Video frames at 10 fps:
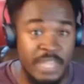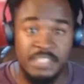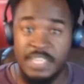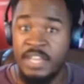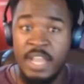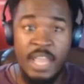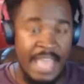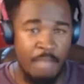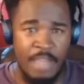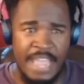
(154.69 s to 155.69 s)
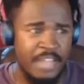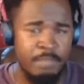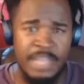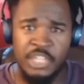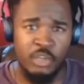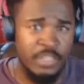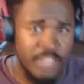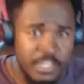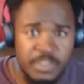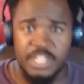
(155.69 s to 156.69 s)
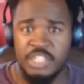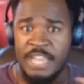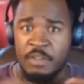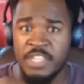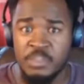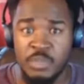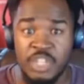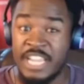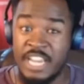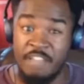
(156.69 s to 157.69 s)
They seen how I had to make sure that this was in check or this one in check.